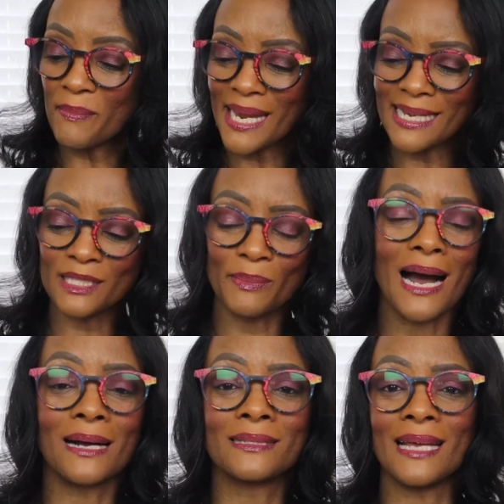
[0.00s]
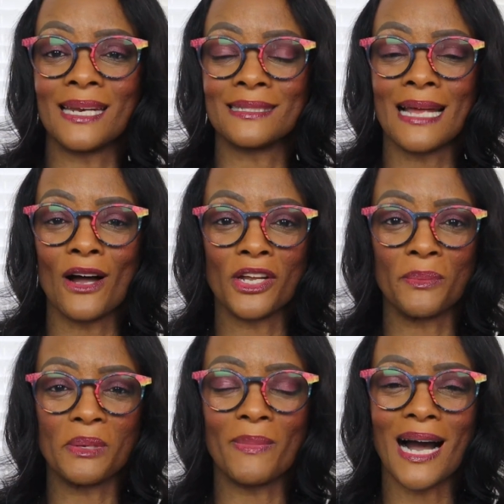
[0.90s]
base box that is now going
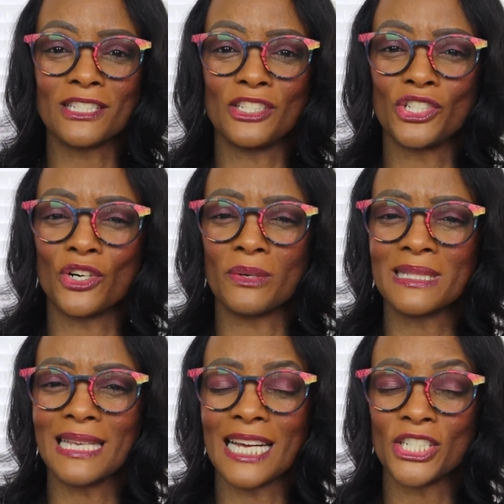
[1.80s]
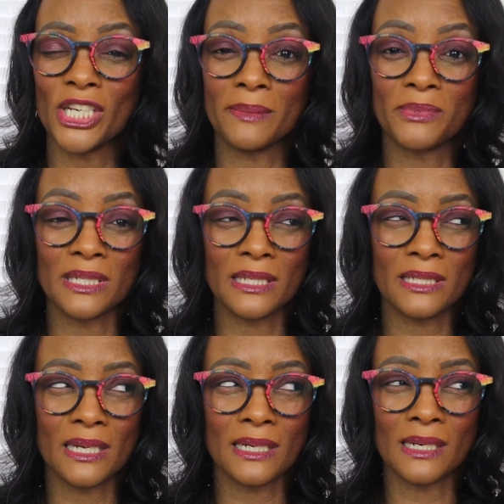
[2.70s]
to be BoxyCharm/Ipsy.